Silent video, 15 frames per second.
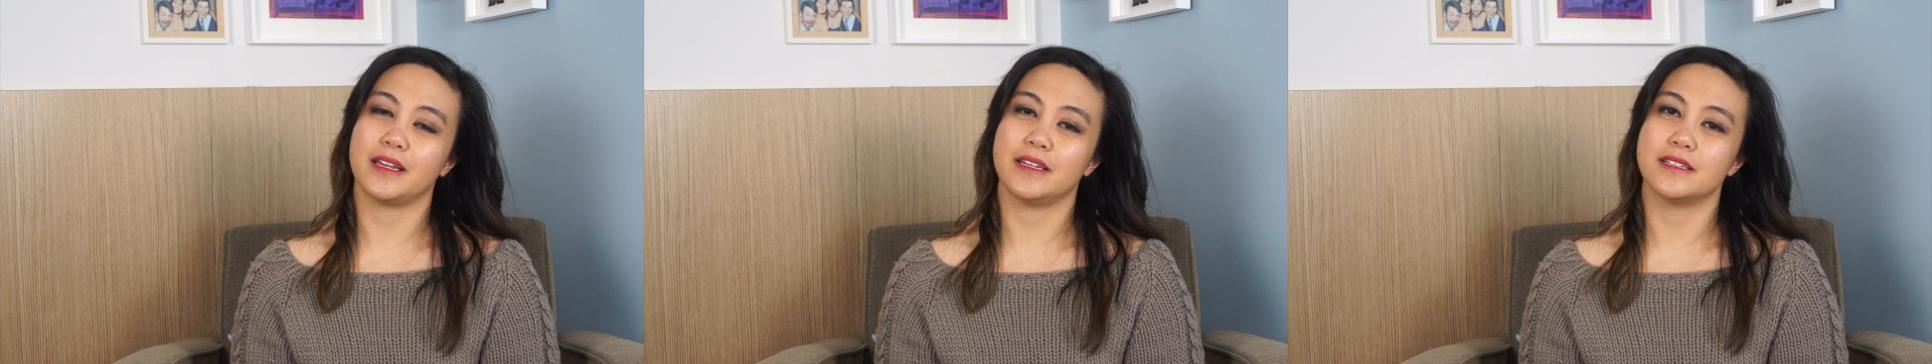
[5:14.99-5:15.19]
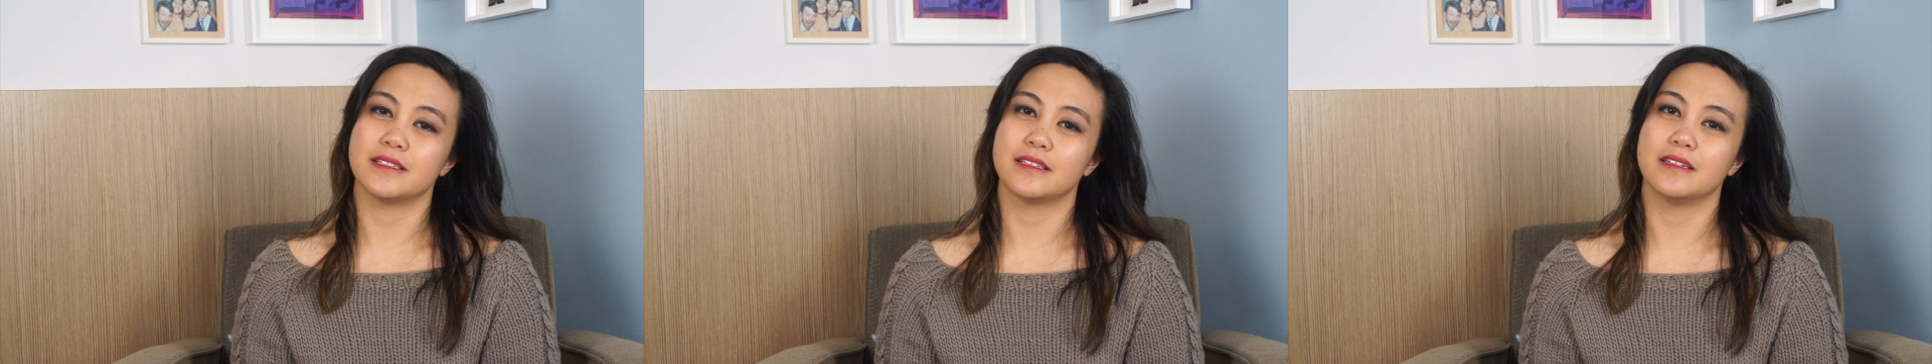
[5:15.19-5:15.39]

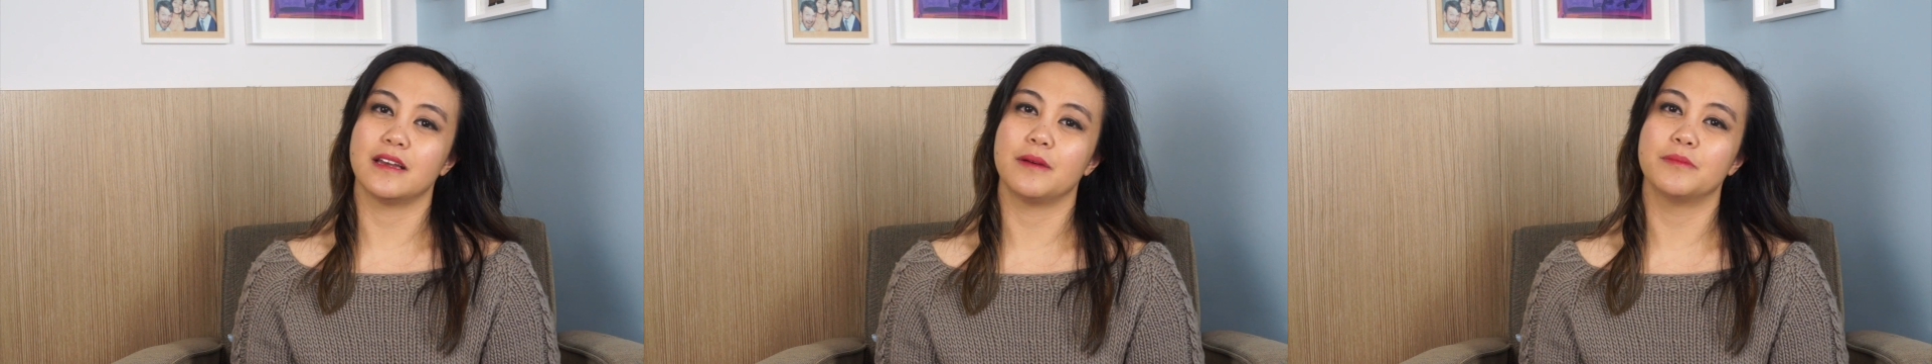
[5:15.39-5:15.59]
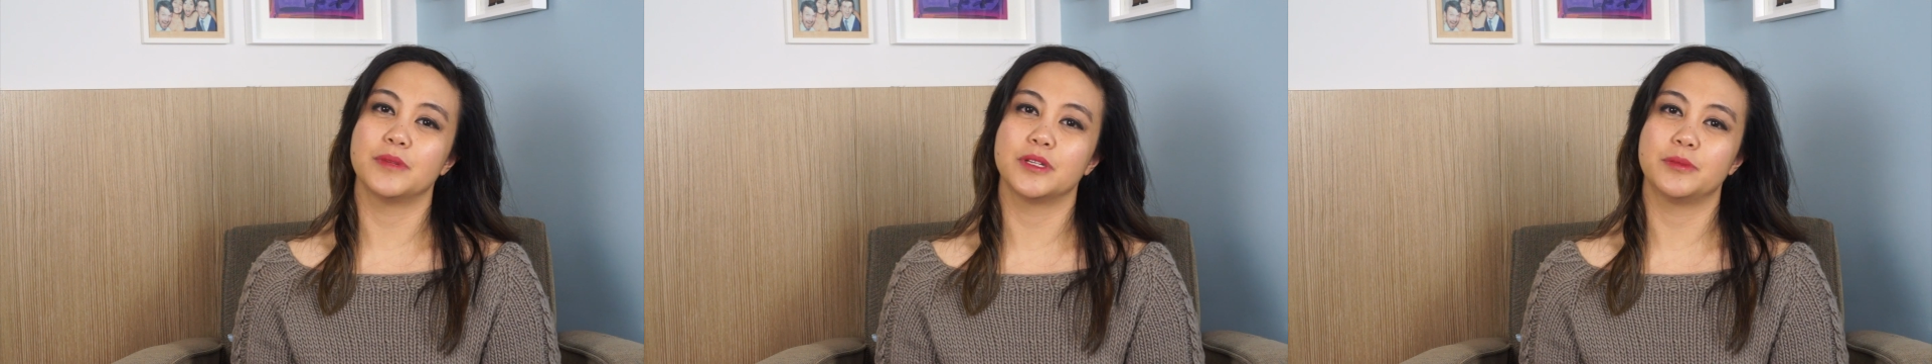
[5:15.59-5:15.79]
is
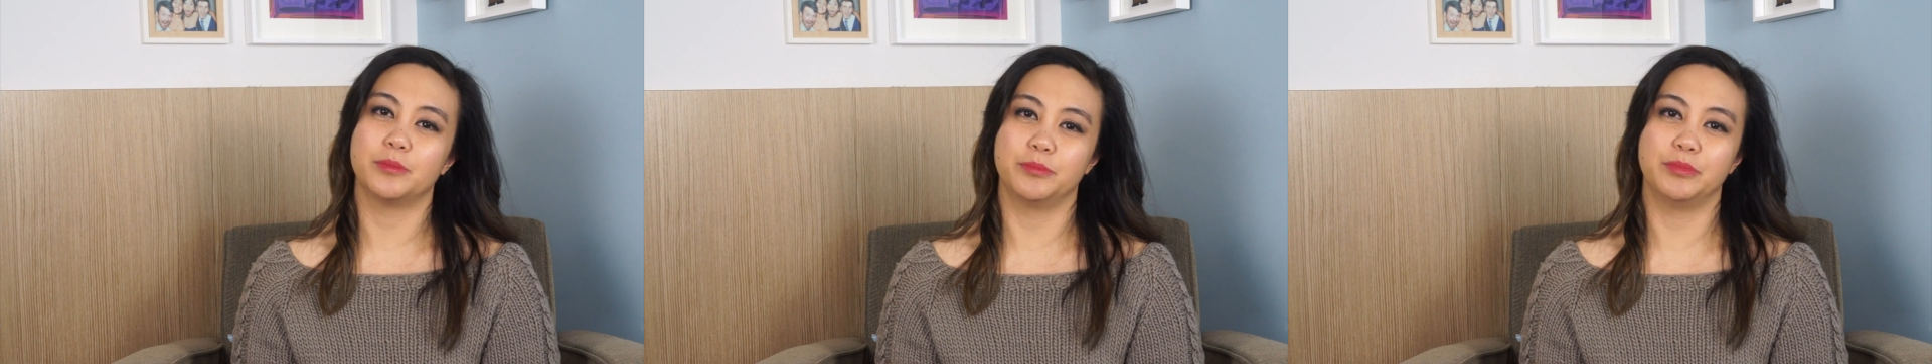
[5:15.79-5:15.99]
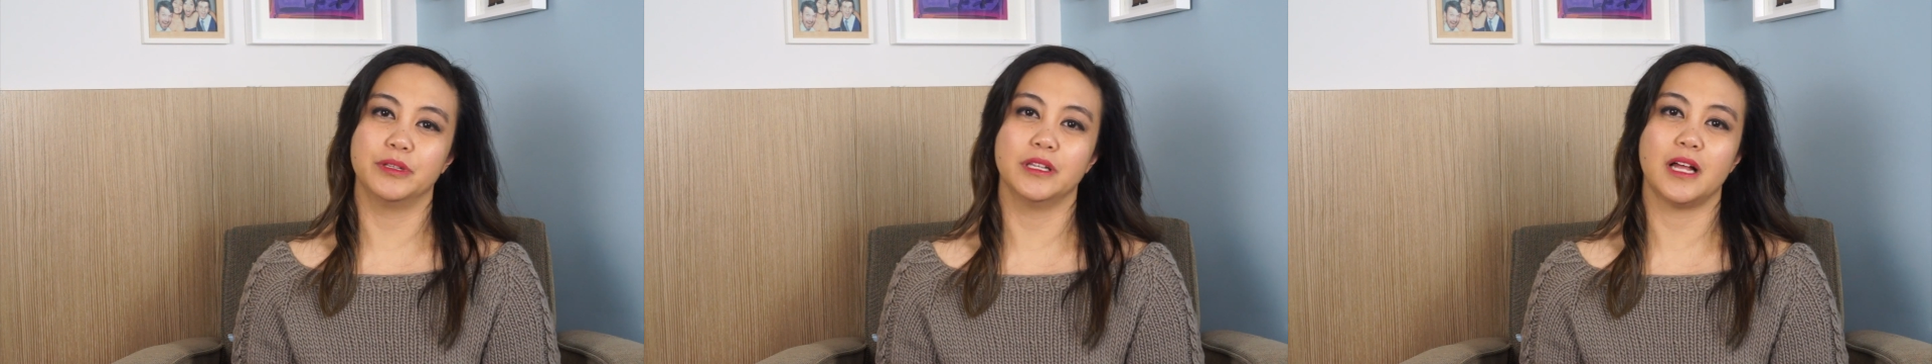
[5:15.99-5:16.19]

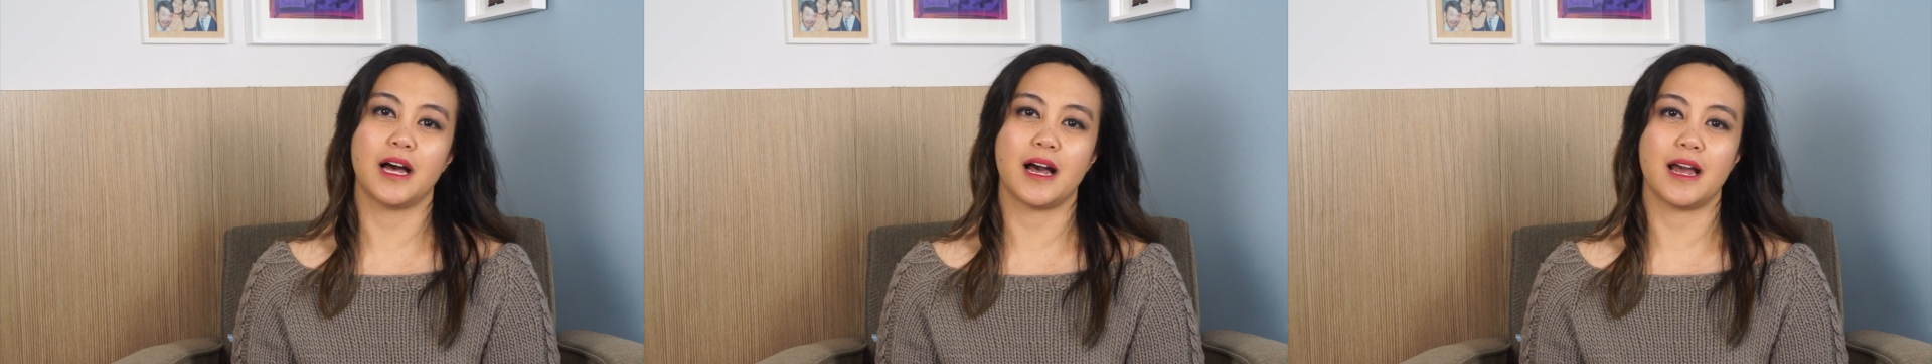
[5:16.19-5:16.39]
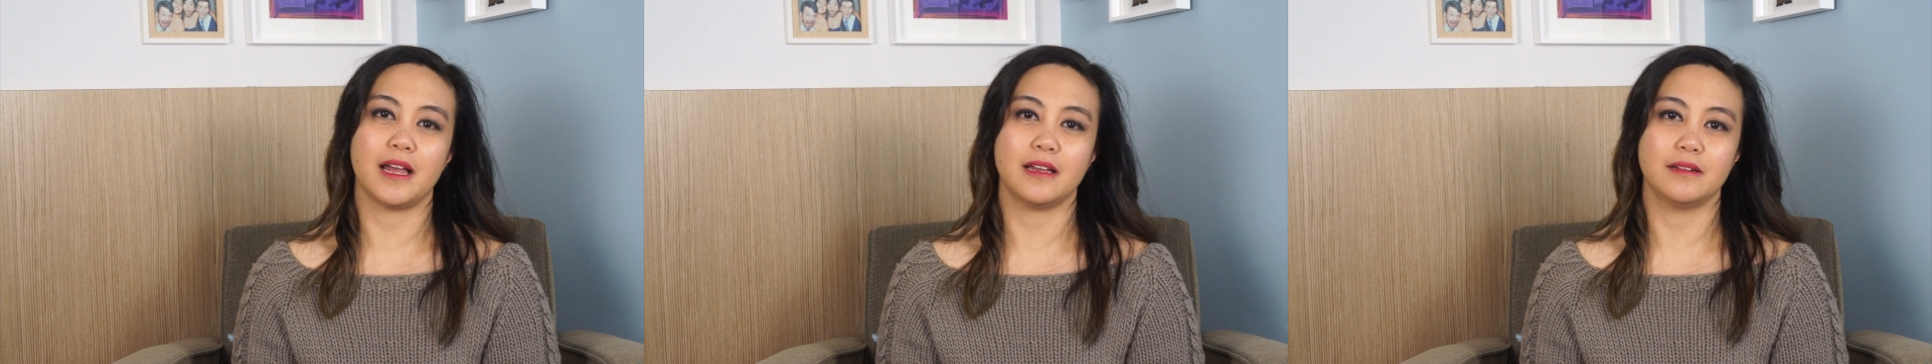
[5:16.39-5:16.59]
numbered
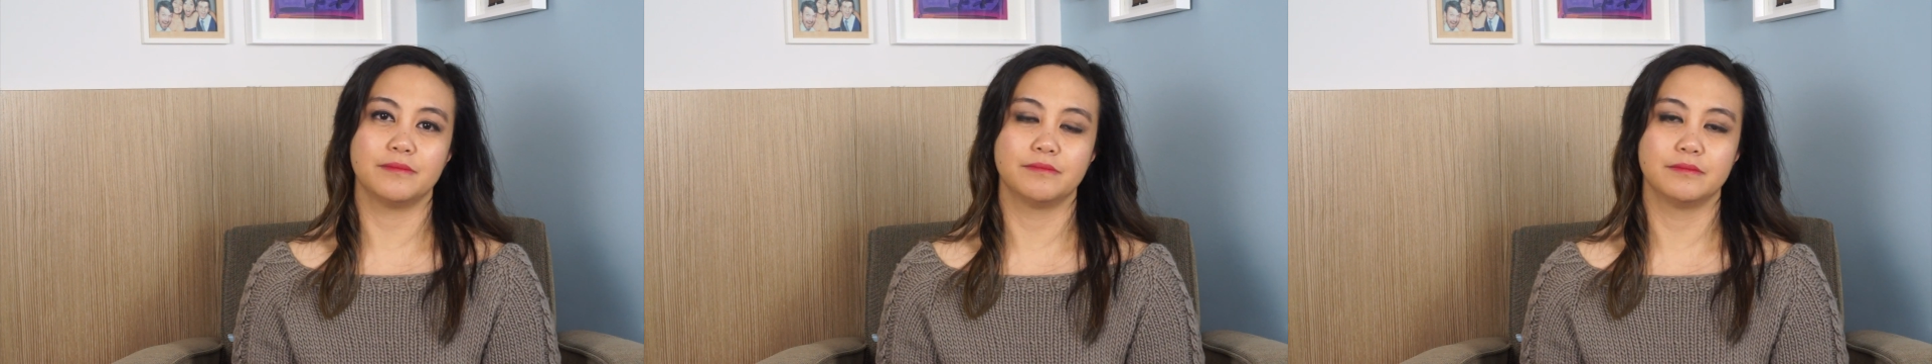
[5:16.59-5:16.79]
ply.